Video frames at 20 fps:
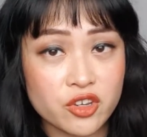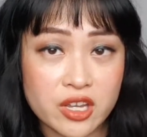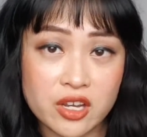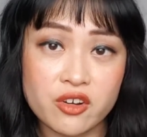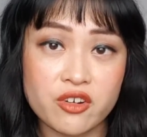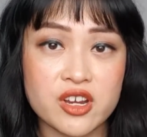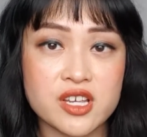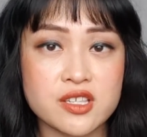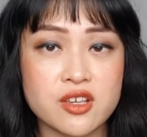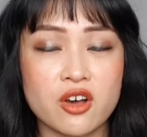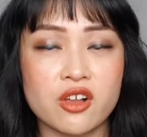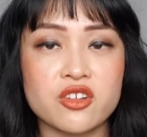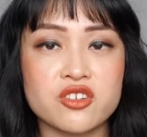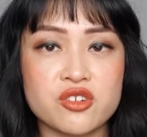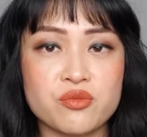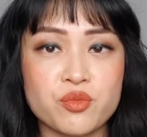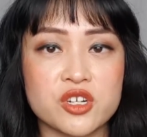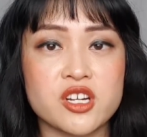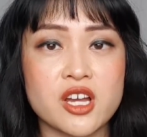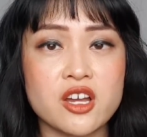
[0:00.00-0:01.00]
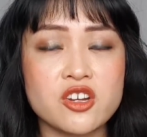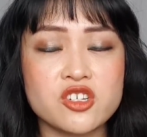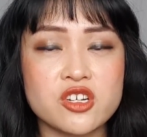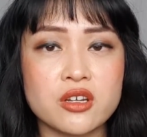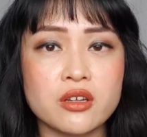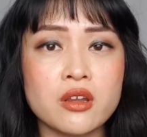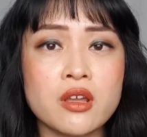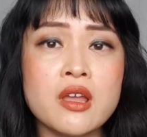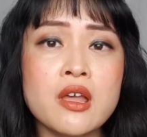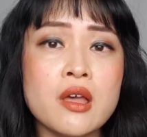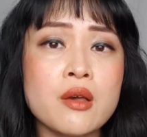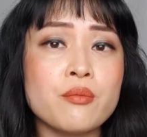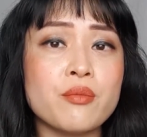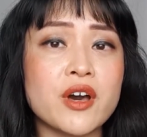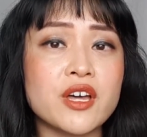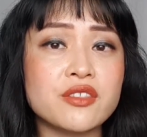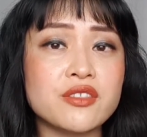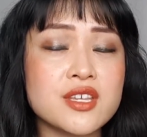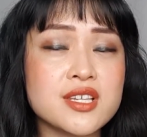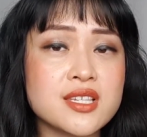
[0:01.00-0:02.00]
to increased collagen production,
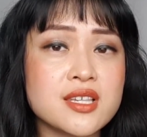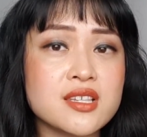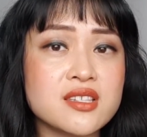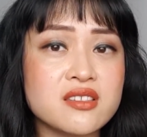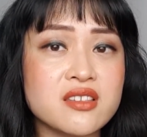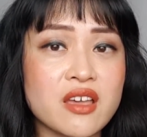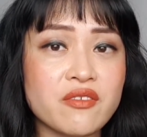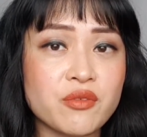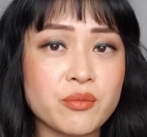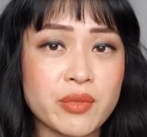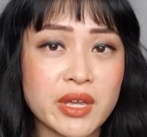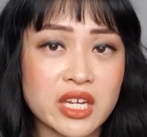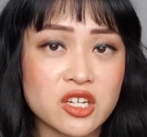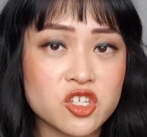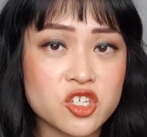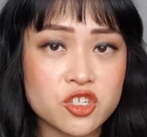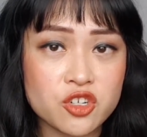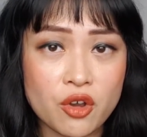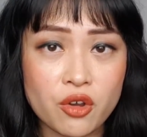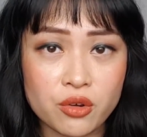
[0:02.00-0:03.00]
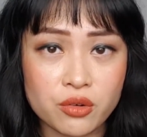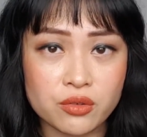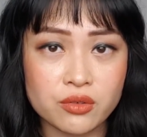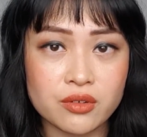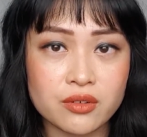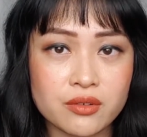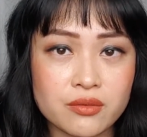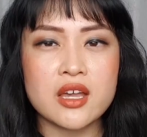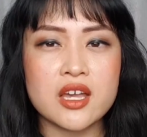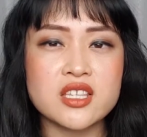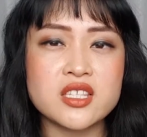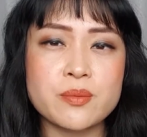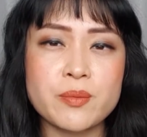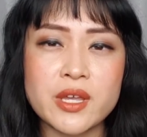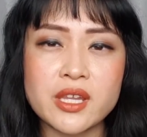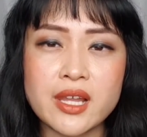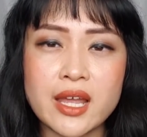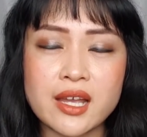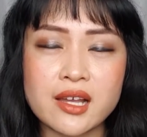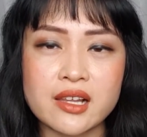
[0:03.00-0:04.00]
but this has never been shown. It's a
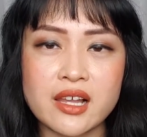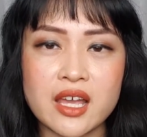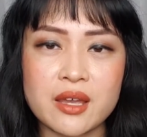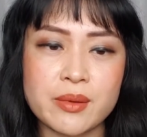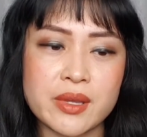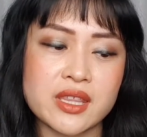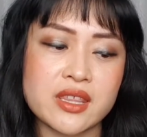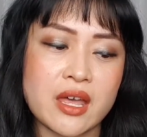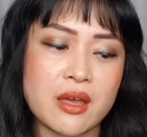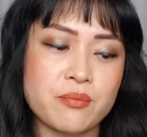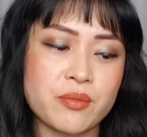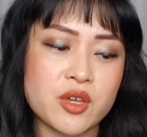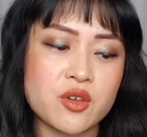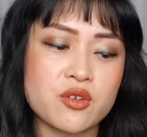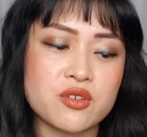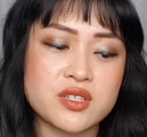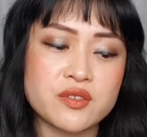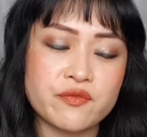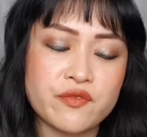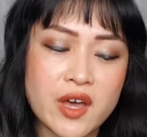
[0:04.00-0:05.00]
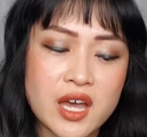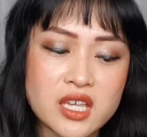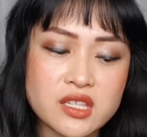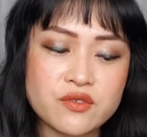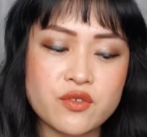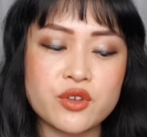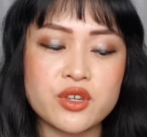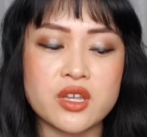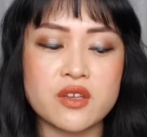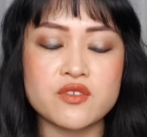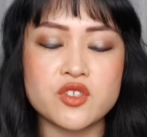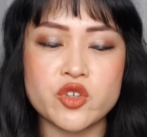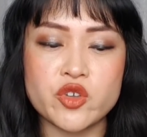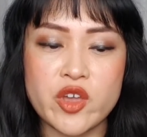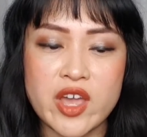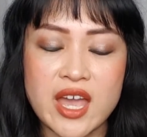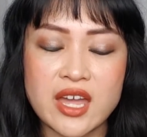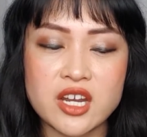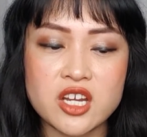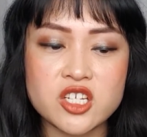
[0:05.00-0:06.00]
bit like claiming that because fast food gives
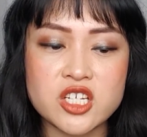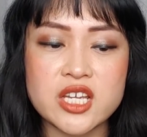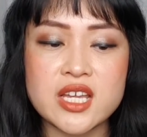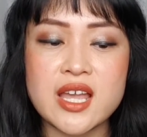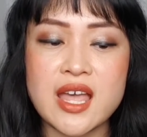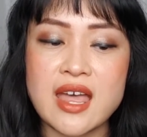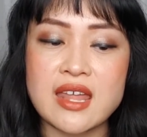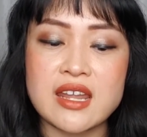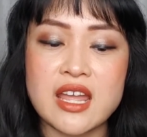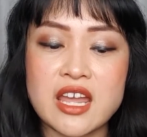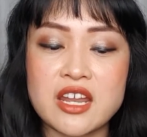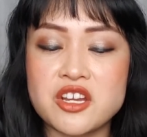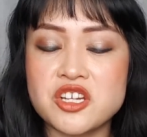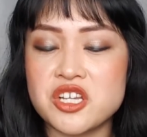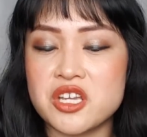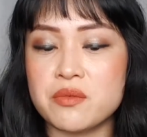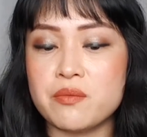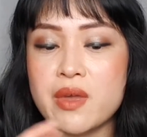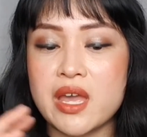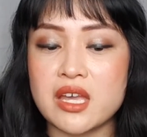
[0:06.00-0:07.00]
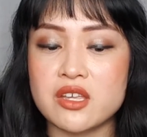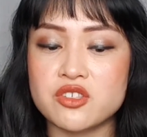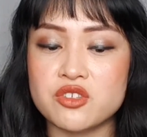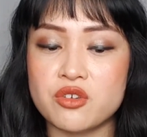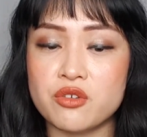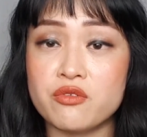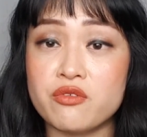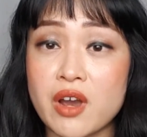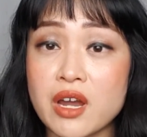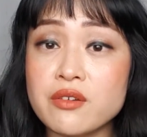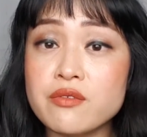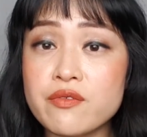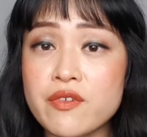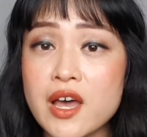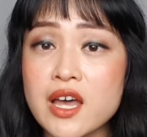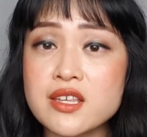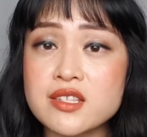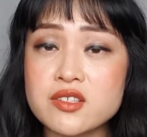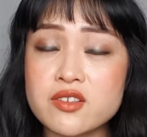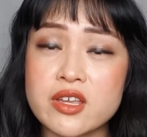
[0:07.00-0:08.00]
you energy and energy makes you run
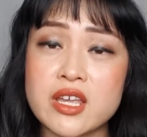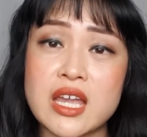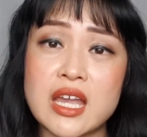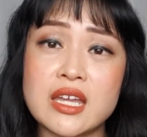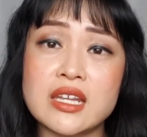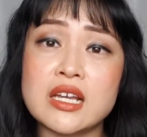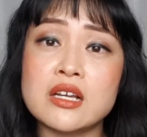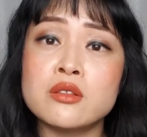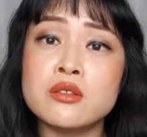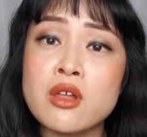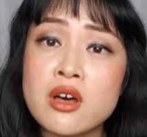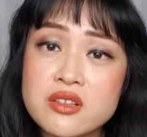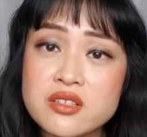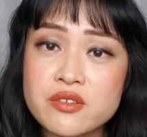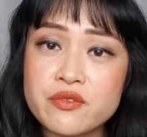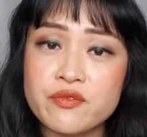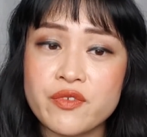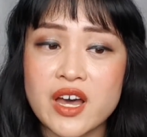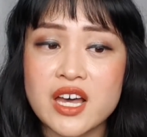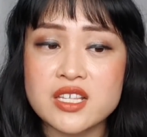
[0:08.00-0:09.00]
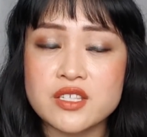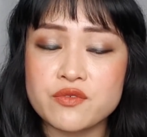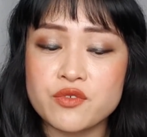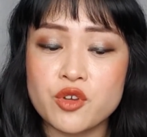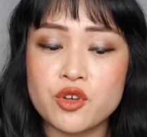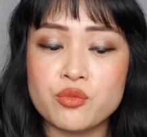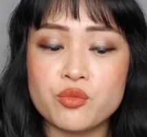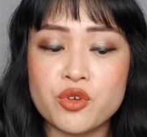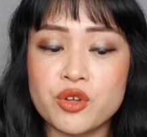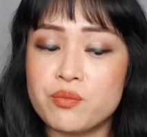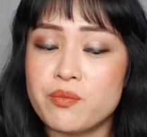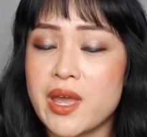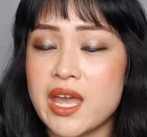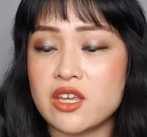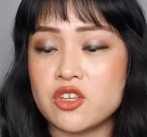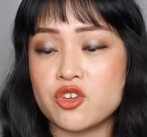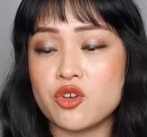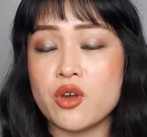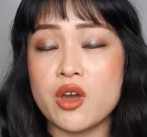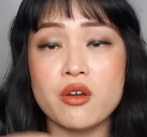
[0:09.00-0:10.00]
faster, eating lots of fast food would
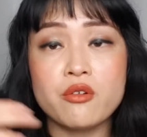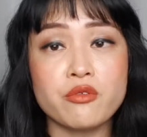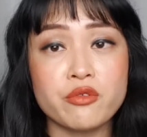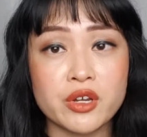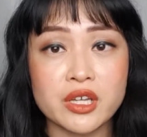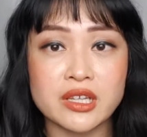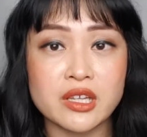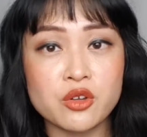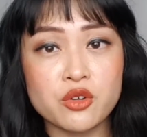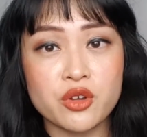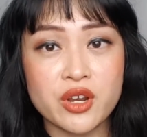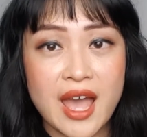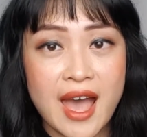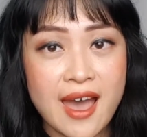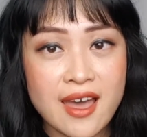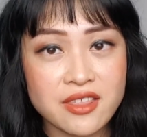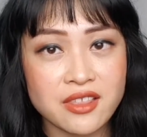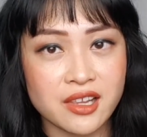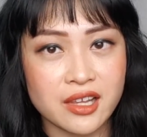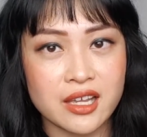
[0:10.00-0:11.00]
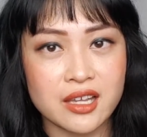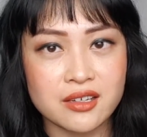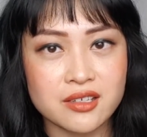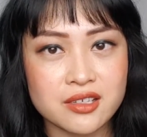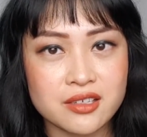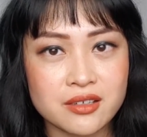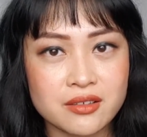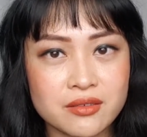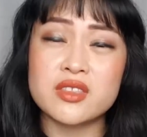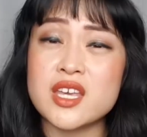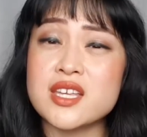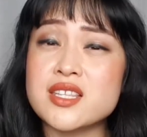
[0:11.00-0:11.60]
make you a really good athlete.